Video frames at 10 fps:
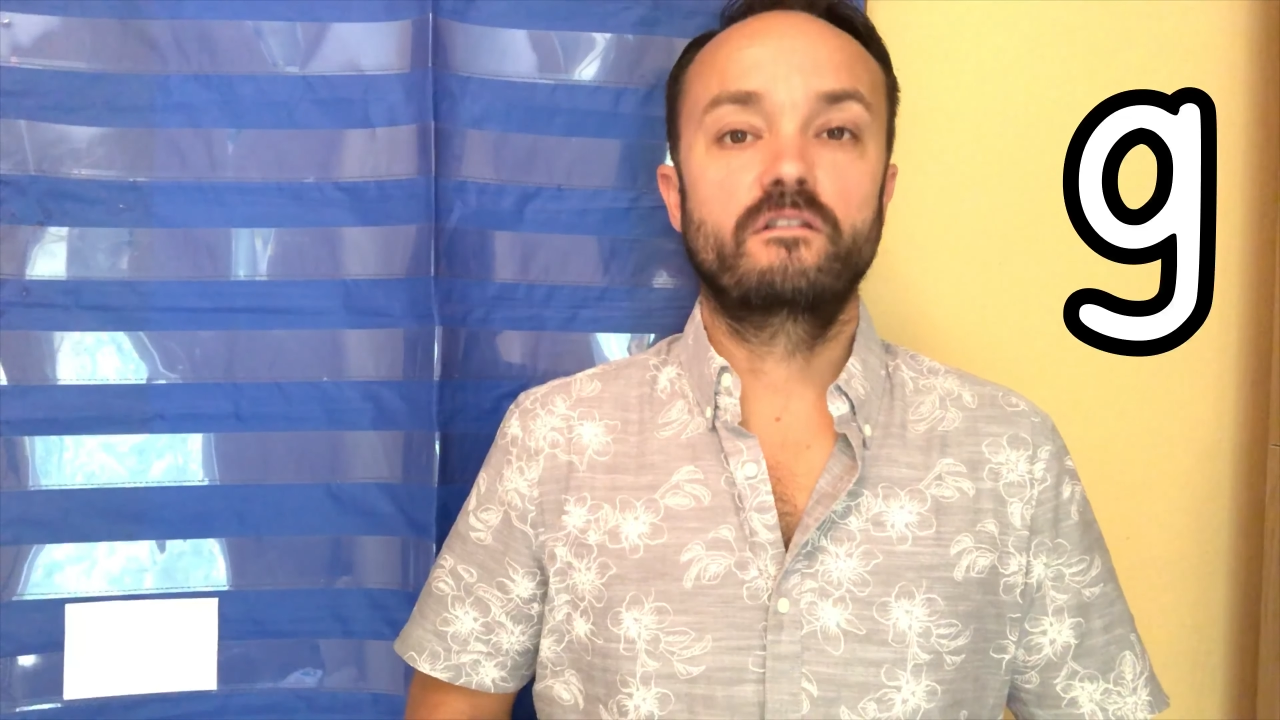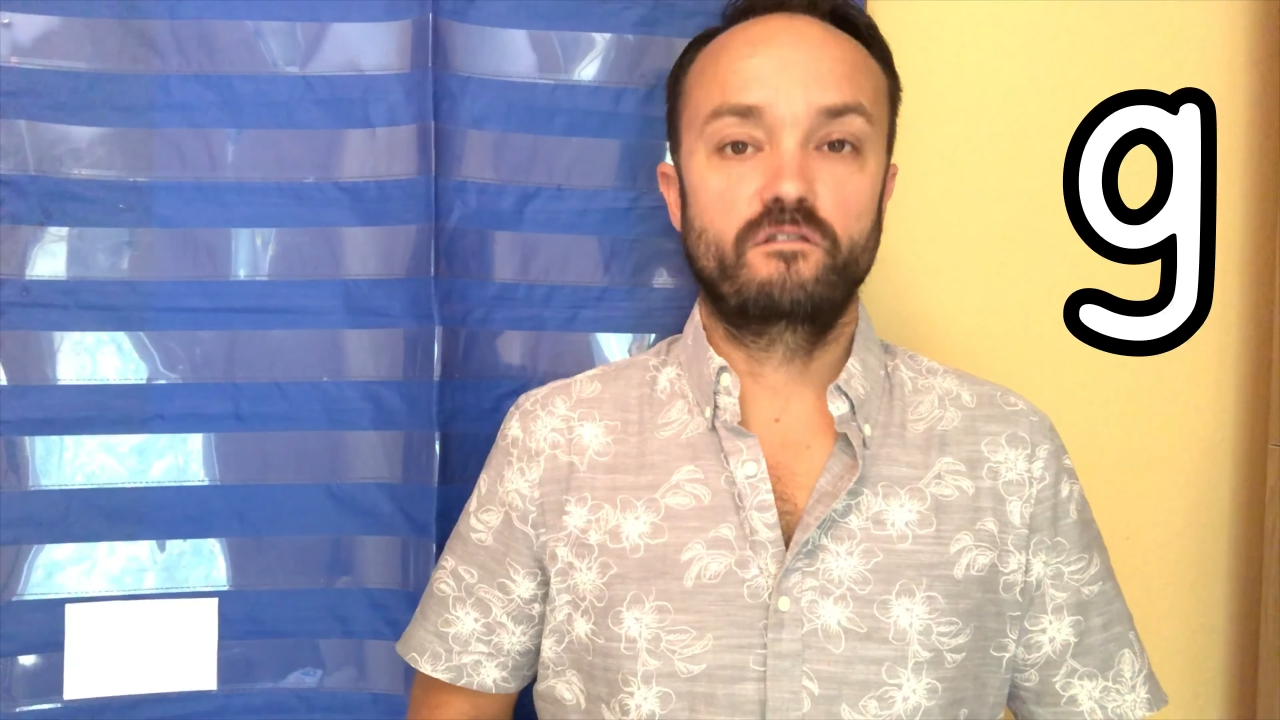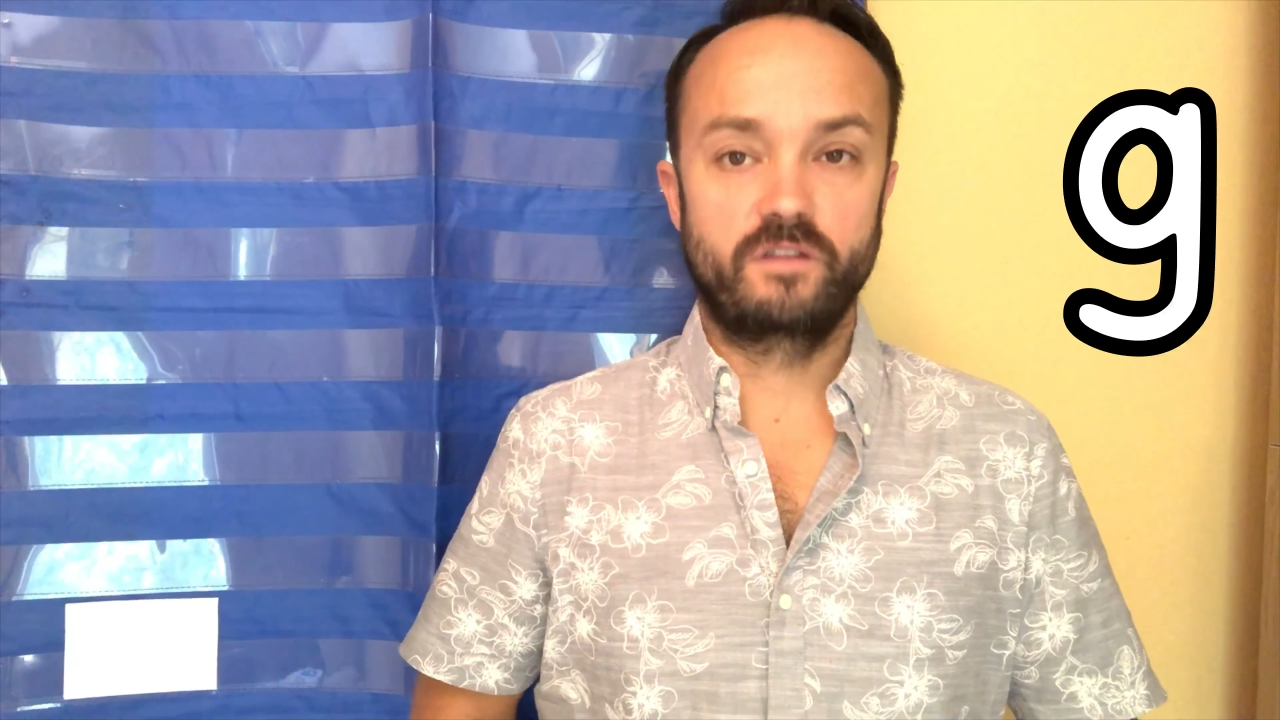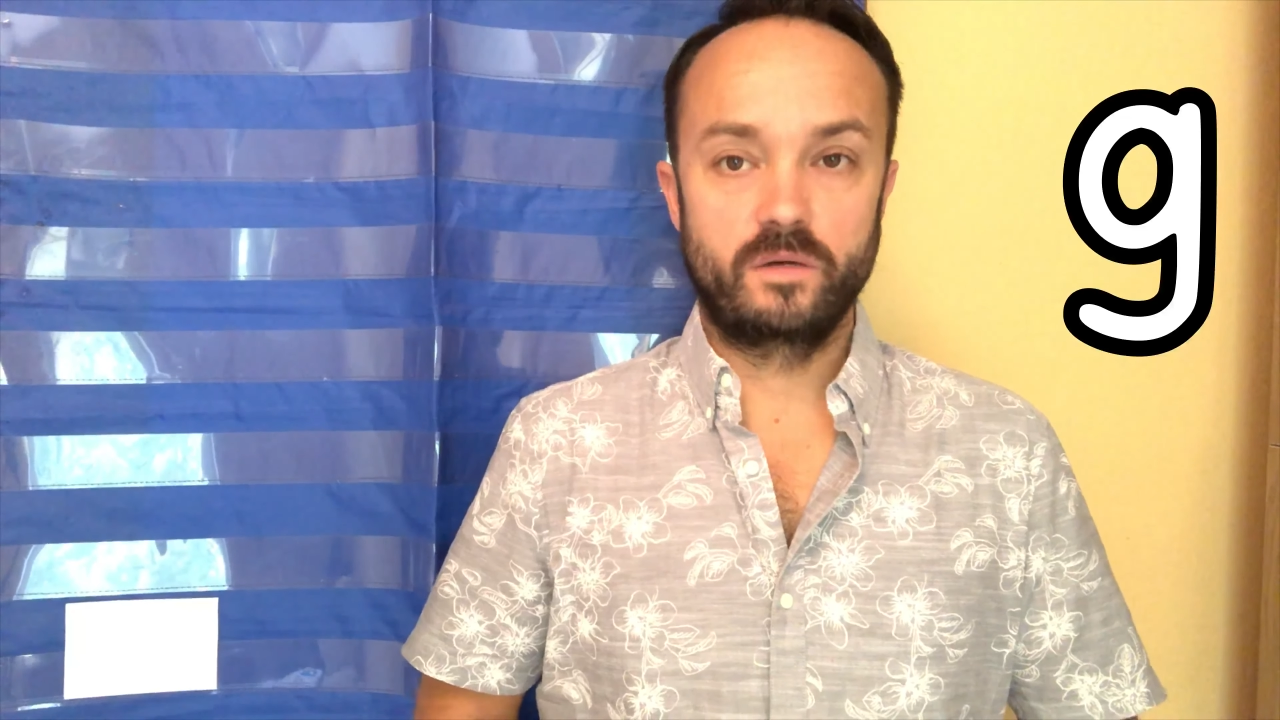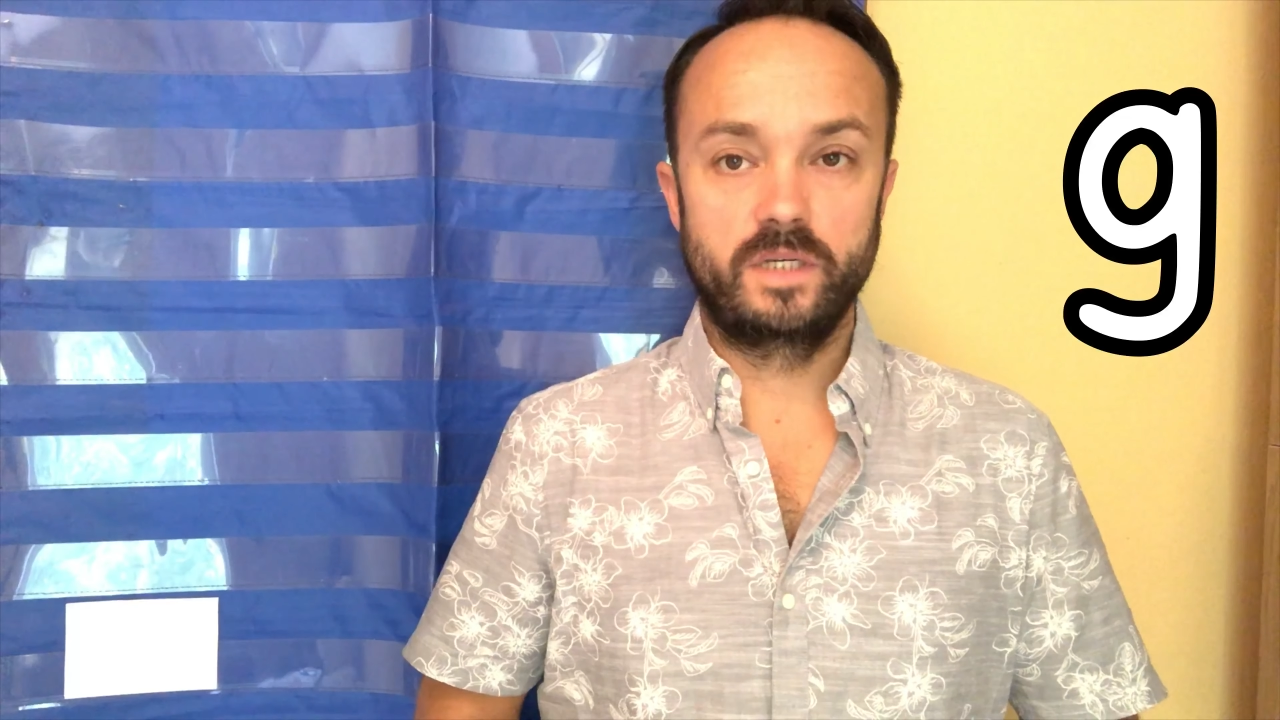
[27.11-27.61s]

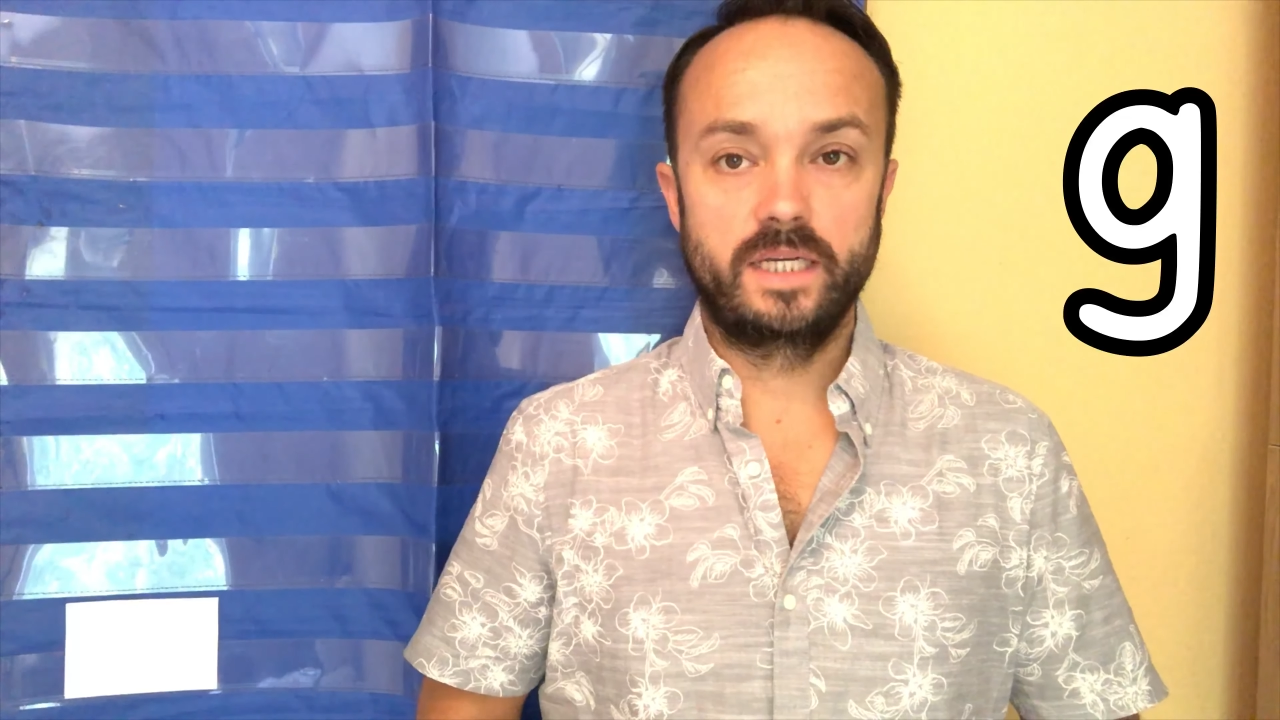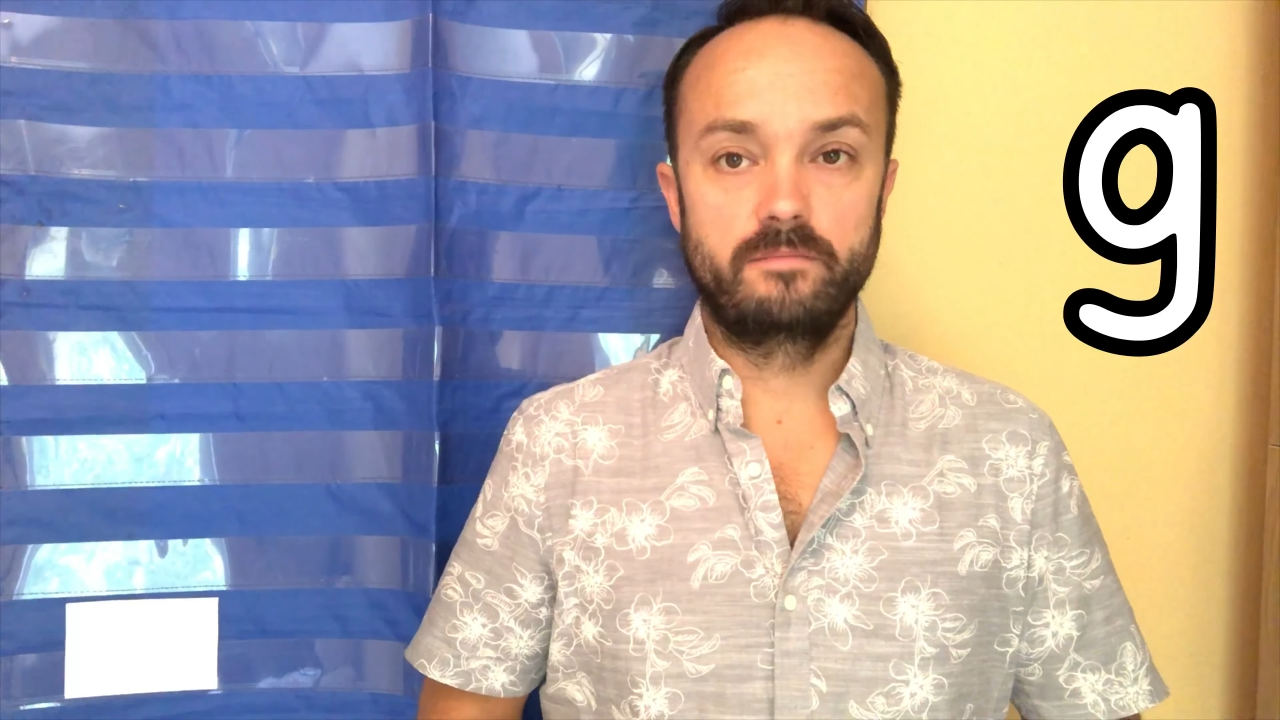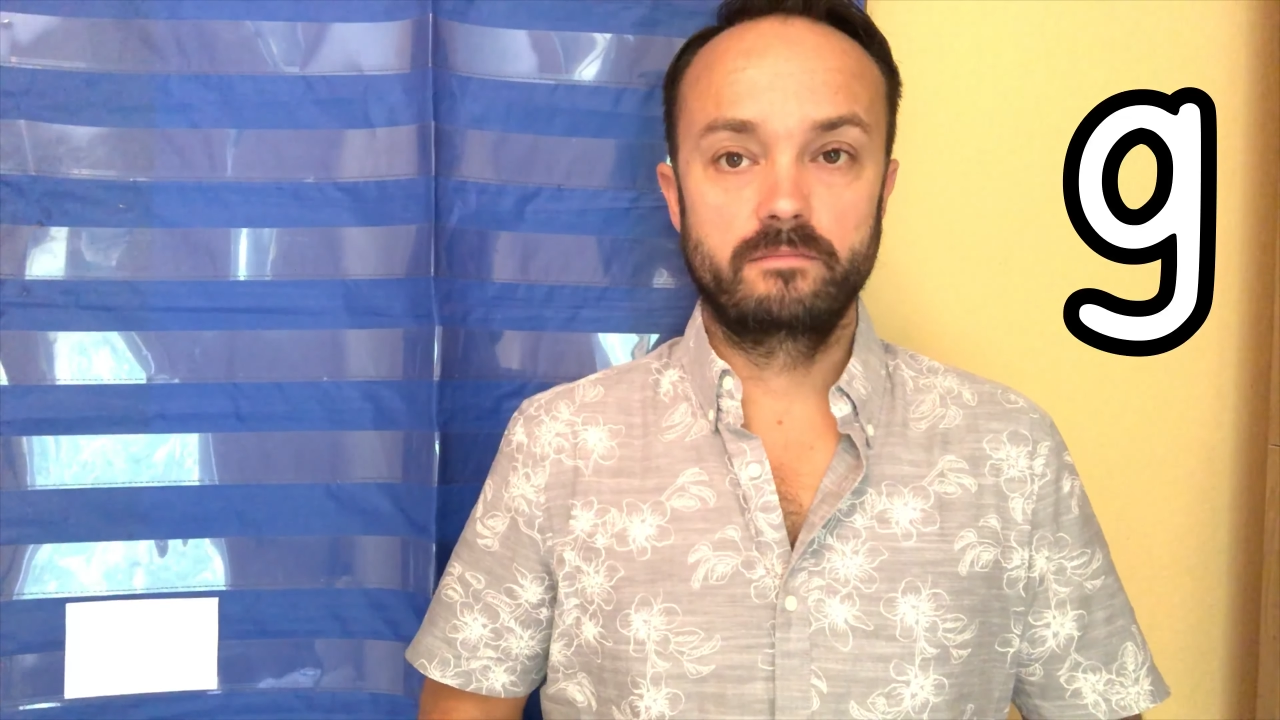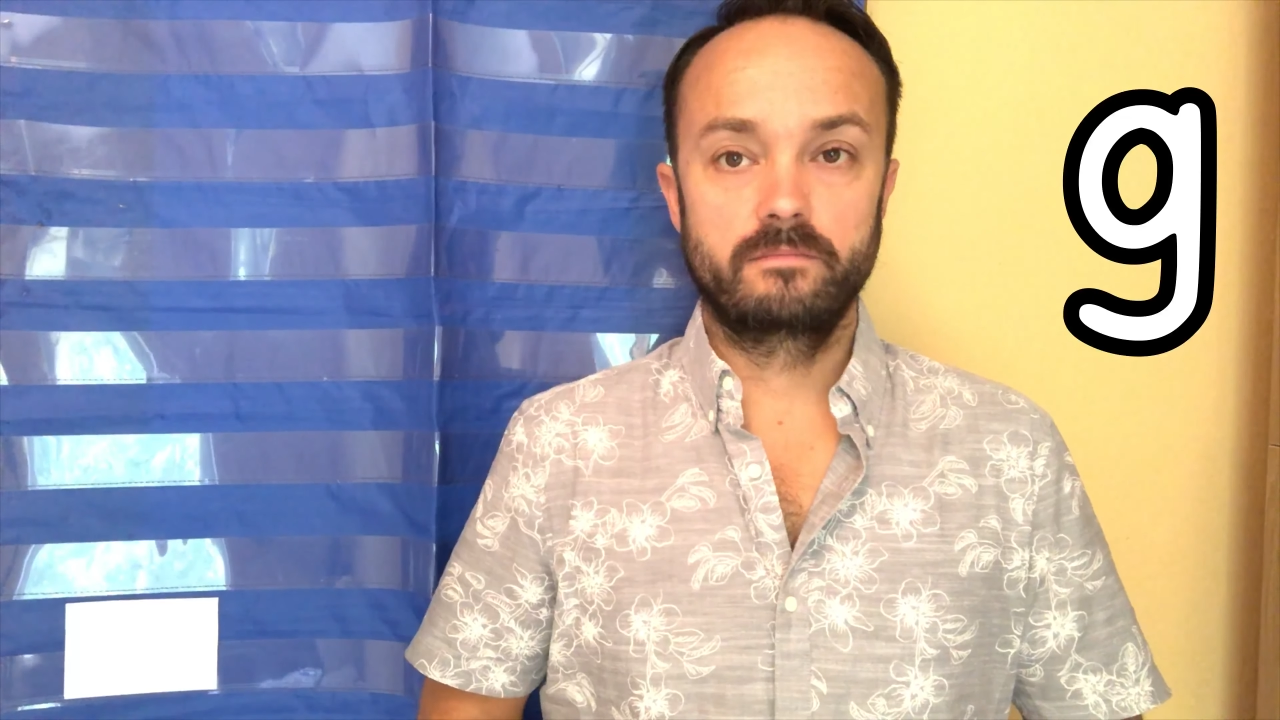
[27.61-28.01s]
phoneme.